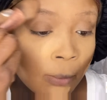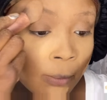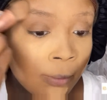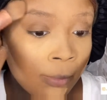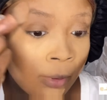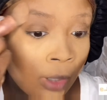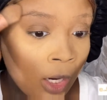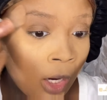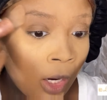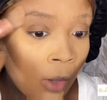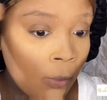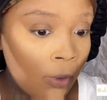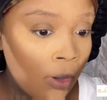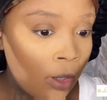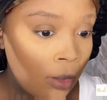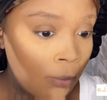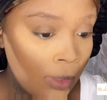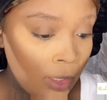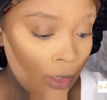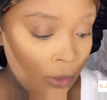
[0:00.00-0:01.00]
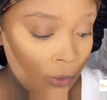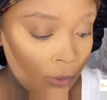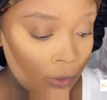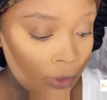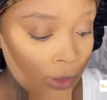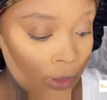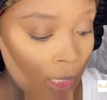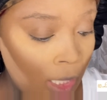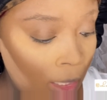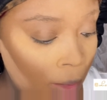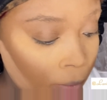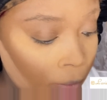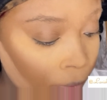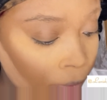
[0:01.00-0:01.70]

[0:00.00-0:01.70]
brow pomade on top.